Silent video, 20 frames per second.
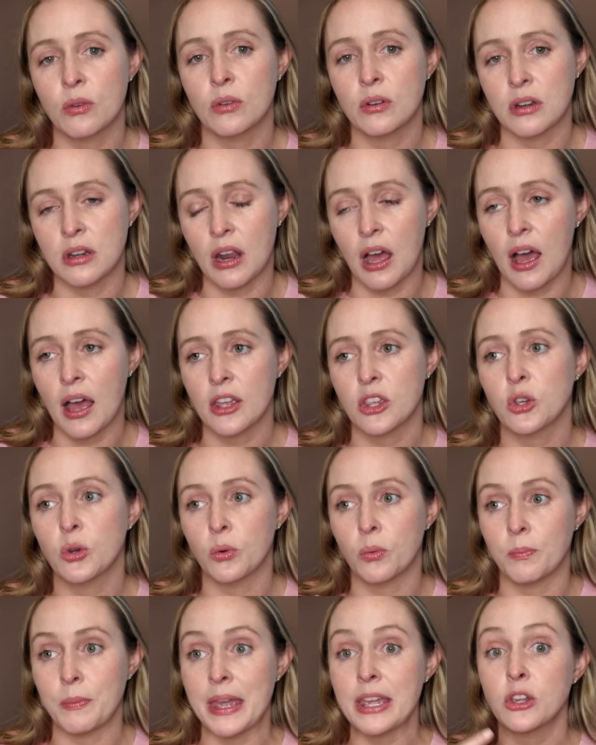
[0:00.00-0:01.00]

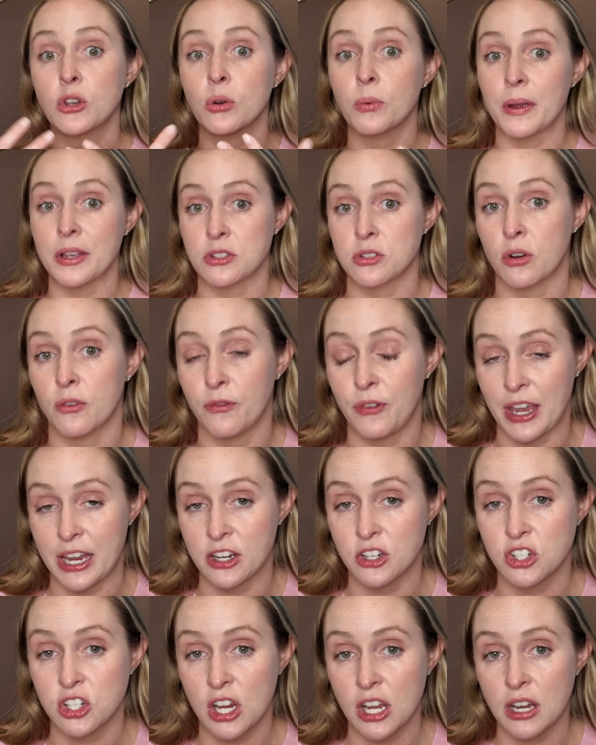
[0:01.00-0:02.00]
you'll make your
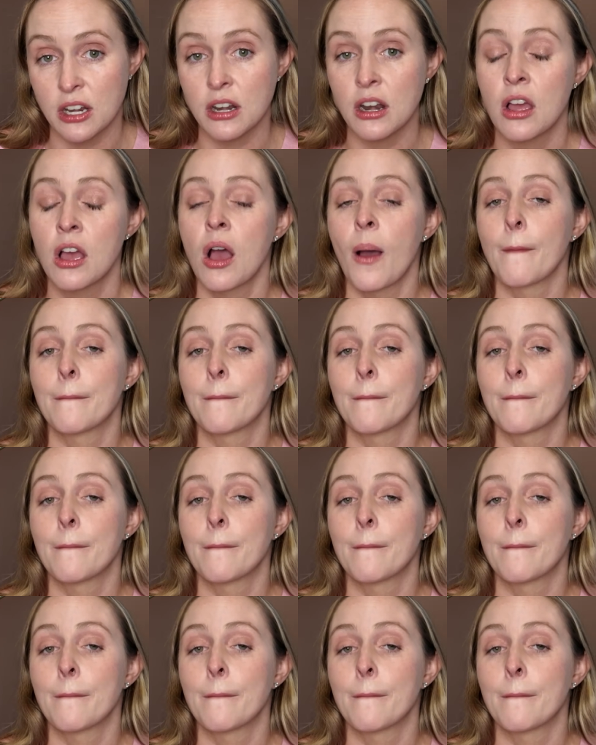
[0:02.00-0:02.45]
reservation,